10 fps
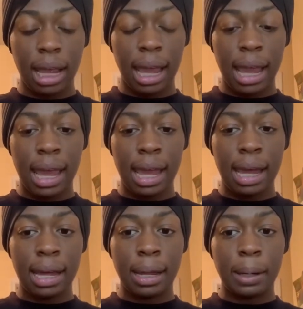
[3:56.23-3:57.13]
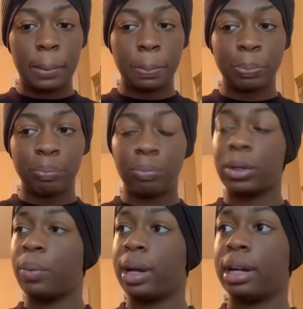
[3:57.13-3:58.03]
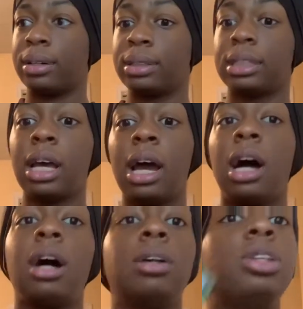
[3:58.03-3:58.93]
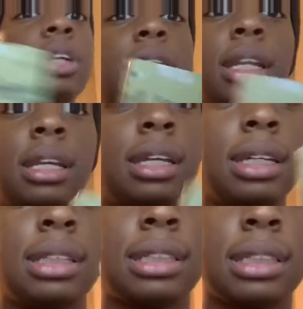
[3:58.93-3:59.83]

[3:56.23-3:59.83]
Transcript: And what else? Oh, you can get these